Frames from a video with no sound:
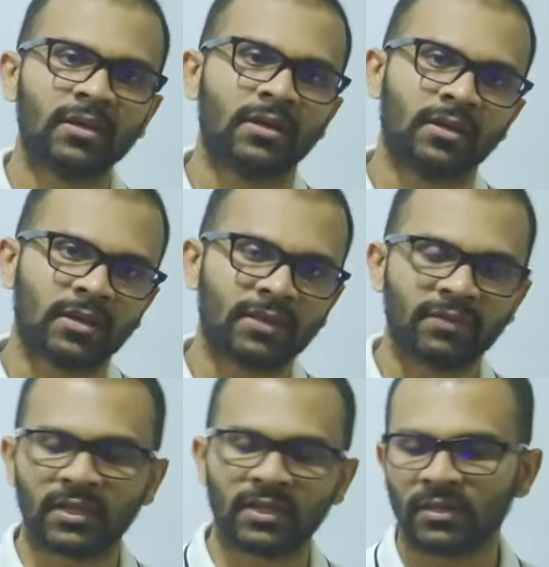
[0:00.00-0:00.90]
given
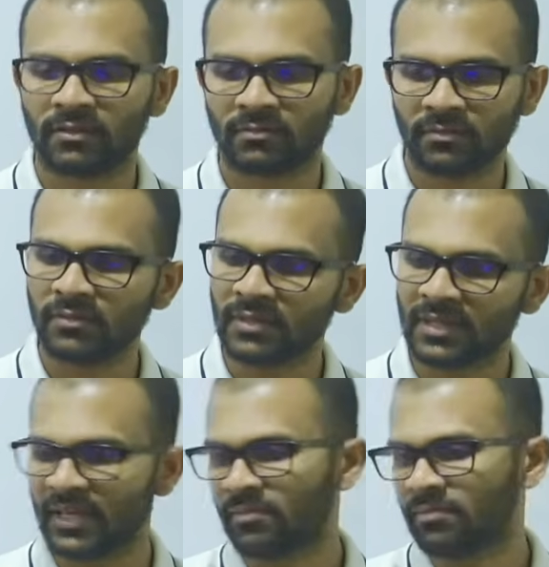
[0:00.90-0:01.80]
the
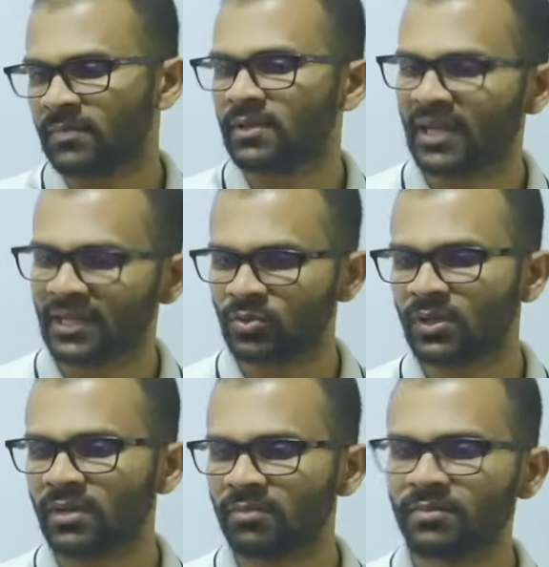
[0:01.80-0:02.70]
name natural
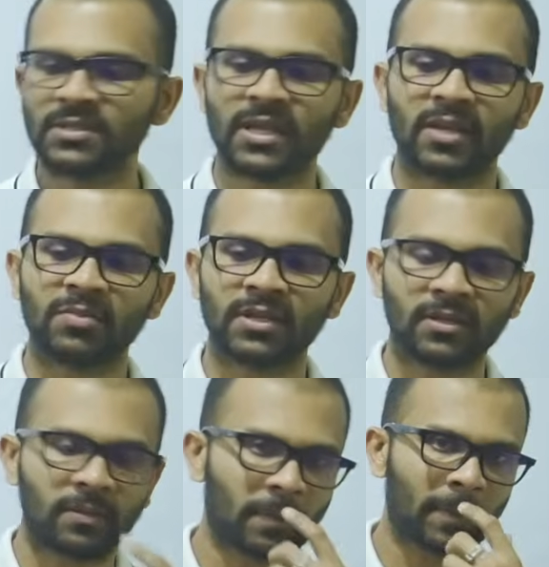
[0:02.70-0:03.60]
numbers, can be
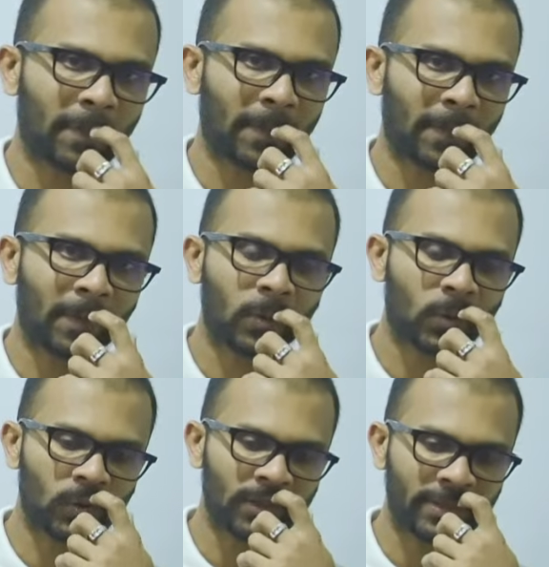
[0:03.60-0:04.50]

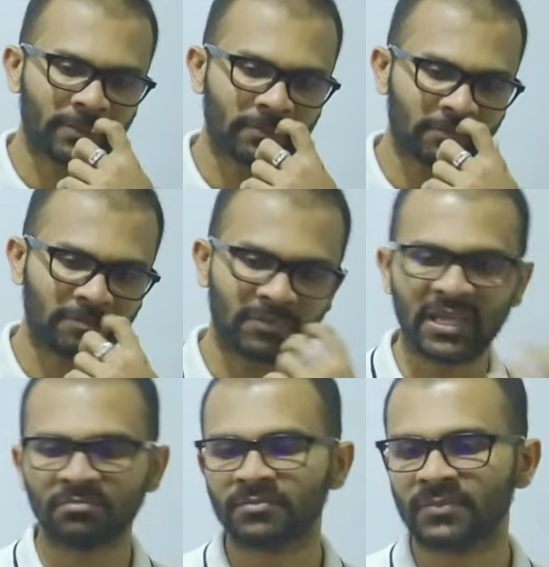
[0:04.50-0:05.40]
called
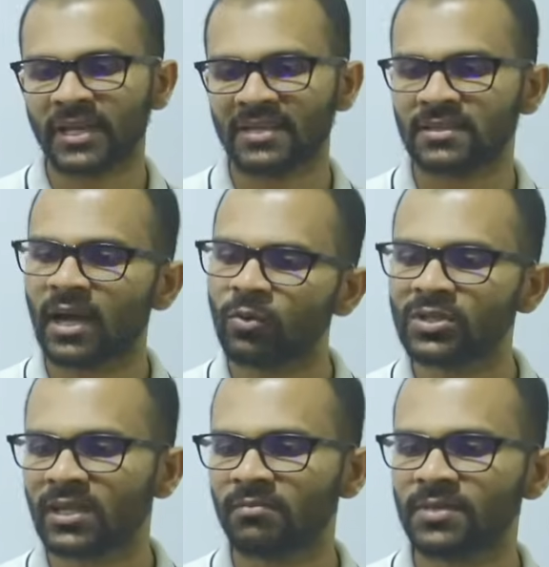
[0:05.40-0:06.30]
them as counting
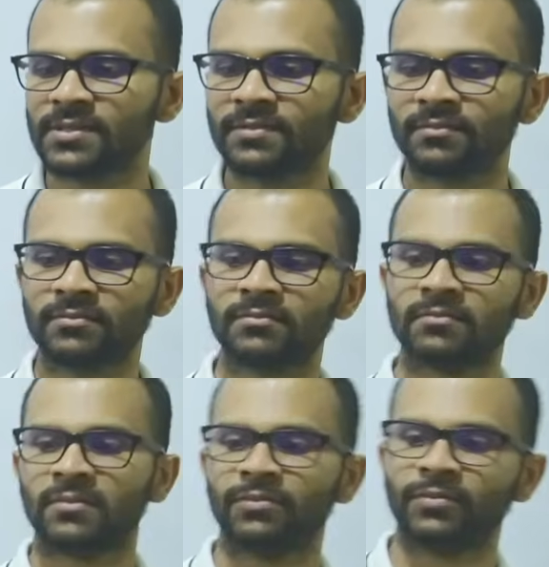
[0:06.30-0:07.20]
numbers,
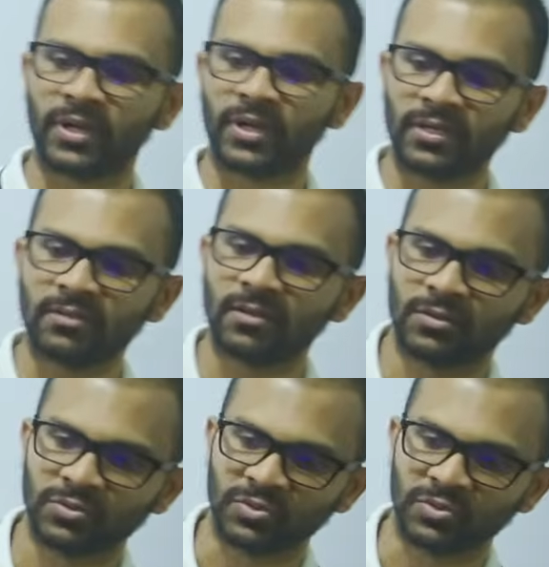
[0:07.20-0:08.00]
right? So there are